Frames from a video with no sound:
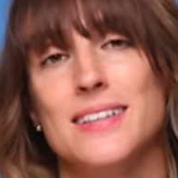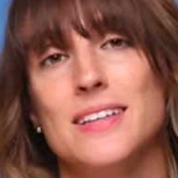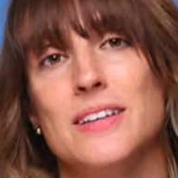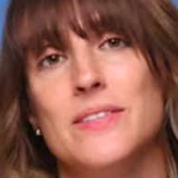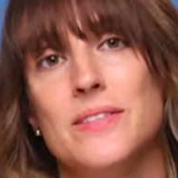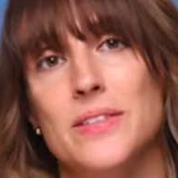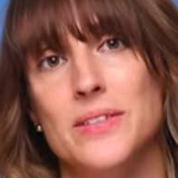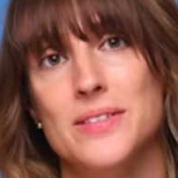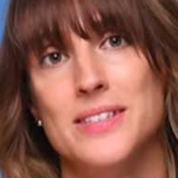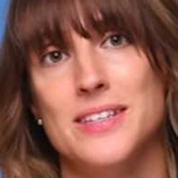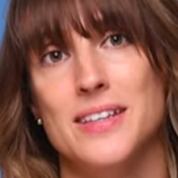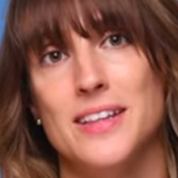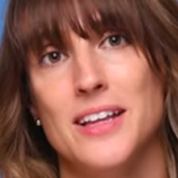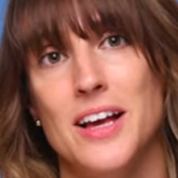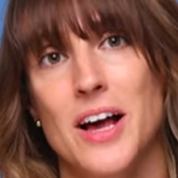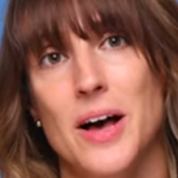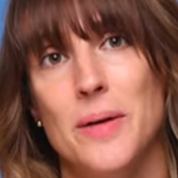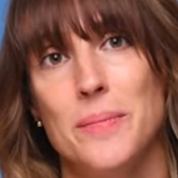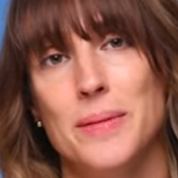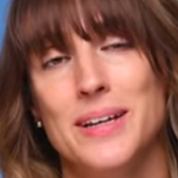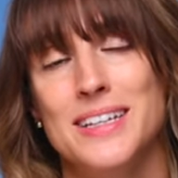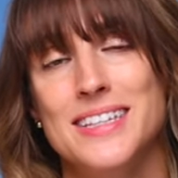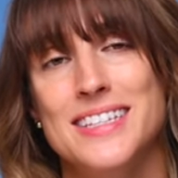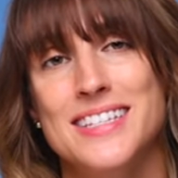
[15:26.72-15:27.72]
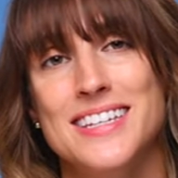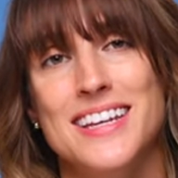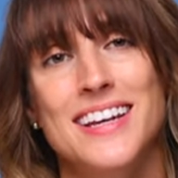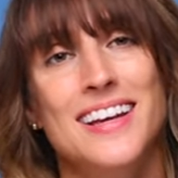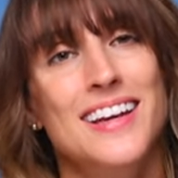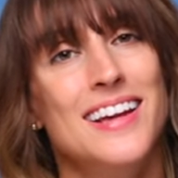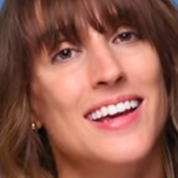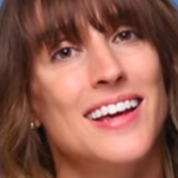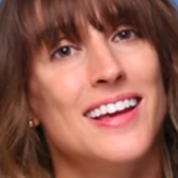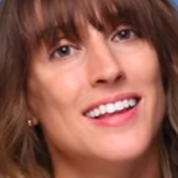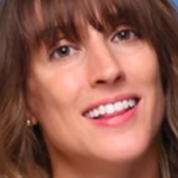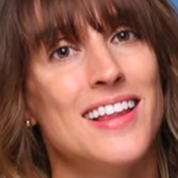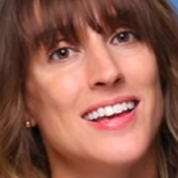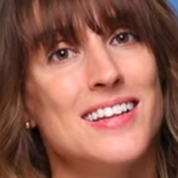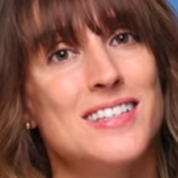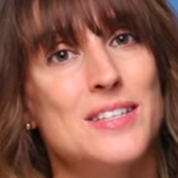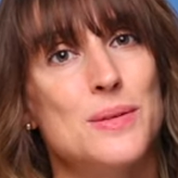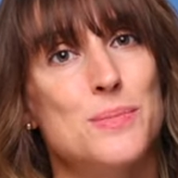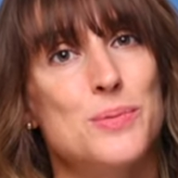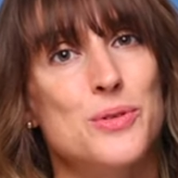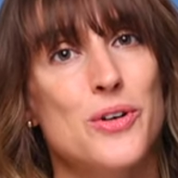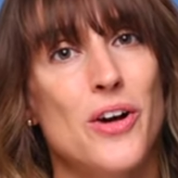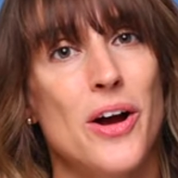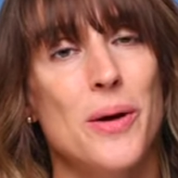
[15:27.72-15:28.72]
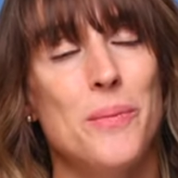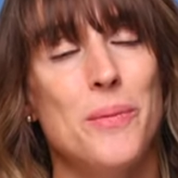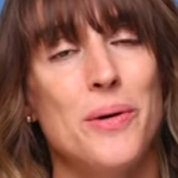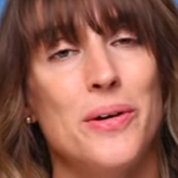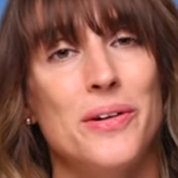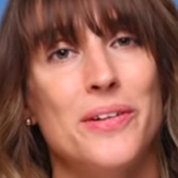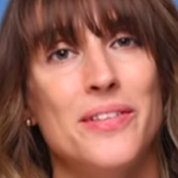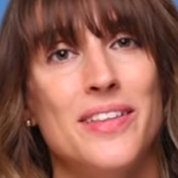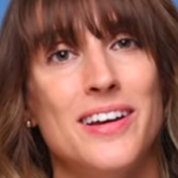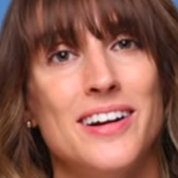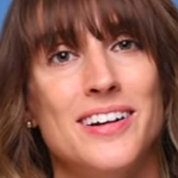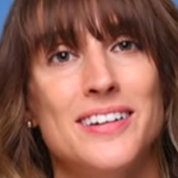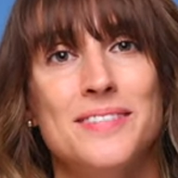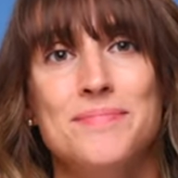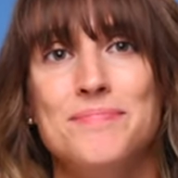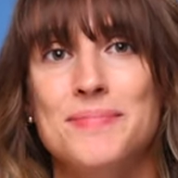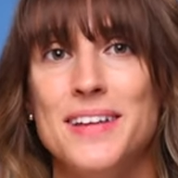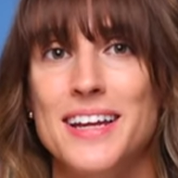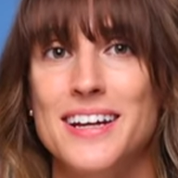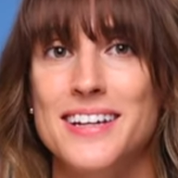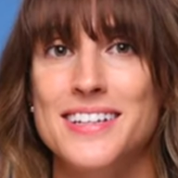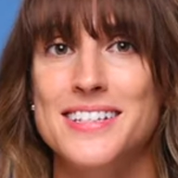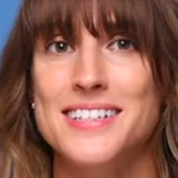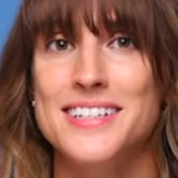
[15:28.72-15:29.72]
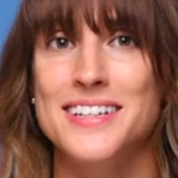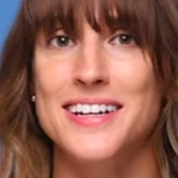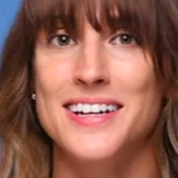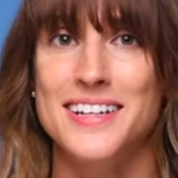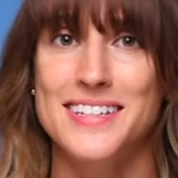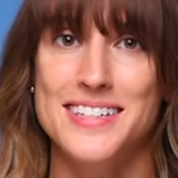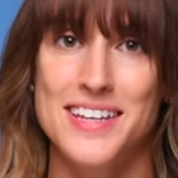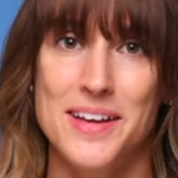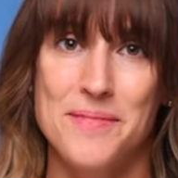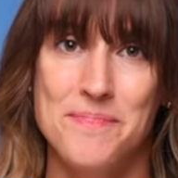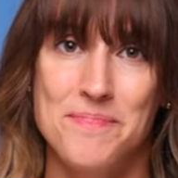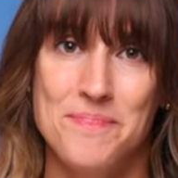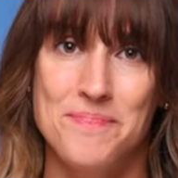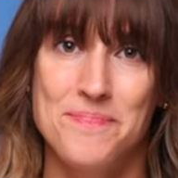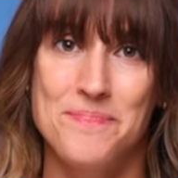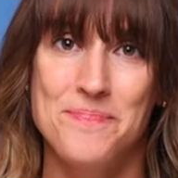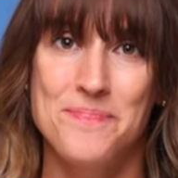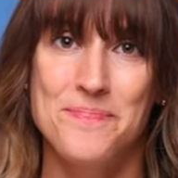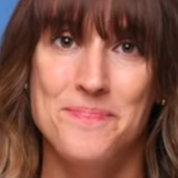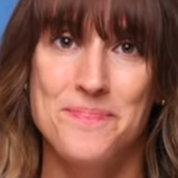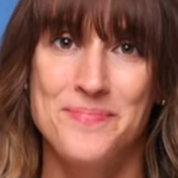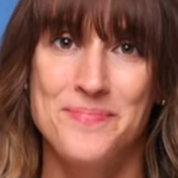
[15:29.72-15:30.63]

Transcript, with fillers: leave those in the comments. Hit like, subscribe while you're there, and I'll see you next time.